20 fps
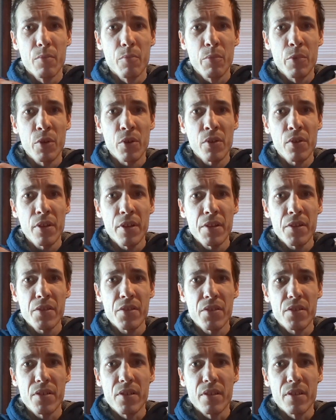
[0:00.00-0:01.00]

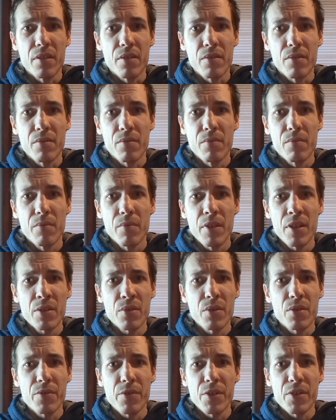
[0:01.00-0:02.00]
booklets, and this
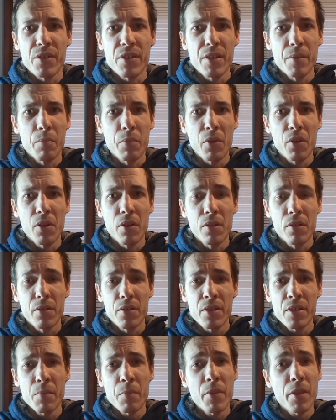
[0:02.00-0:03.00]
one's very simple.
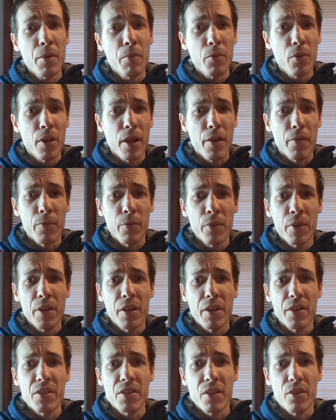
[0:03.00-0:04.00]
Some of them will have really
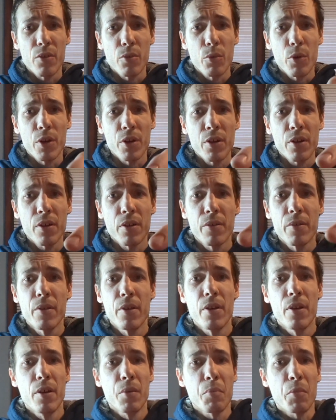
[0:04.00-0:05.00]
nice artwork,
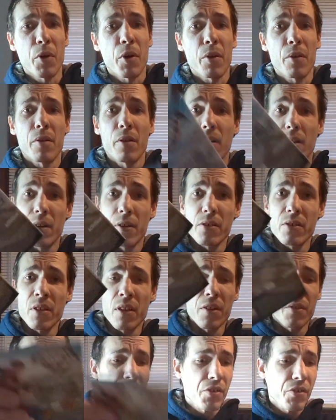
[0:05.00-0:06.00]
but as
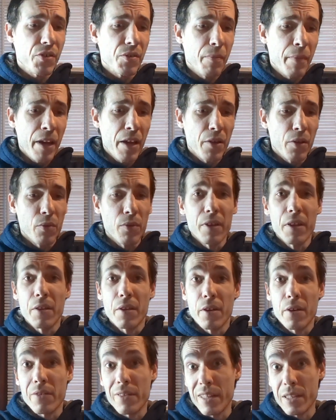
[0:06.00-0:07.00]
long as there's a manual in
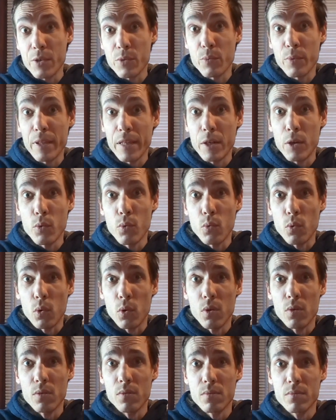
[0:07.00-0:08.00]
there, that's really cool.
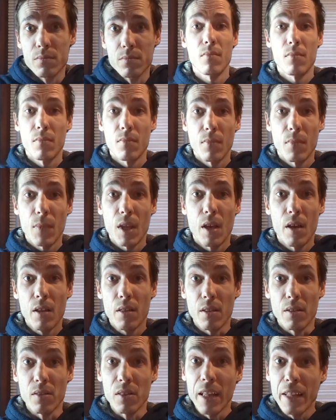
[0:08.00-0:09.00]

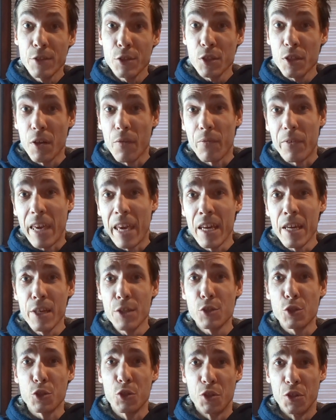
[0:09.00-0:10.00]
The Legend of
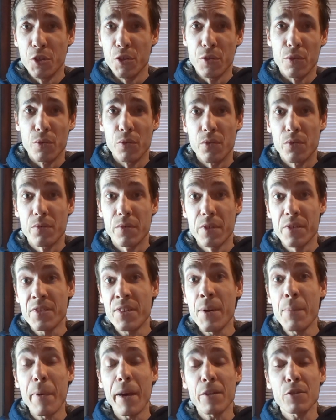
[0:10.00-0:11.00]
Cage 2. This
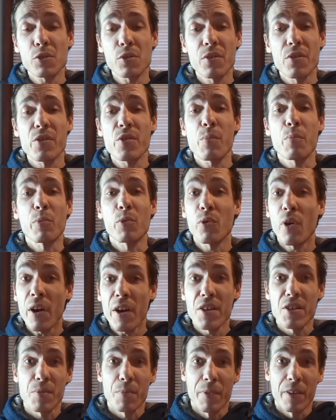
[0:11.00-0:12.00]
game actually
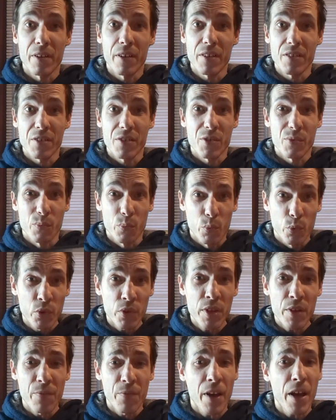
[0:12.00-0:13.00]
surprised me as it's
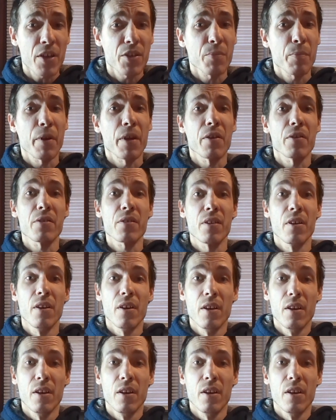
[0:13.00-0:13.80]
really fast paced,